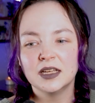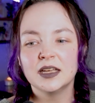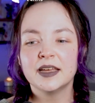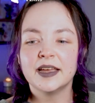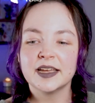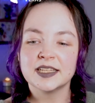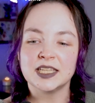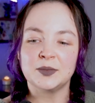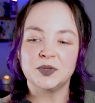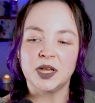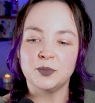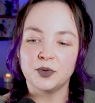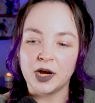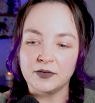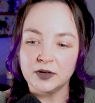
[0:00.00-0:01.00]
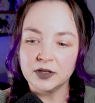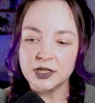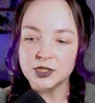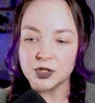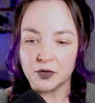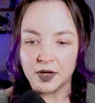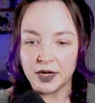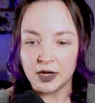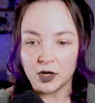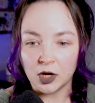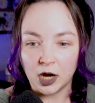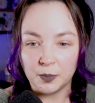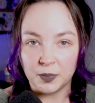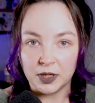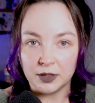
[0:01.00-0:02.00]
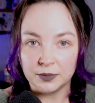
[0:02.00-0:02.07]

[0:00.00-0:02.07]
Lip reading: accept a privately donated copy.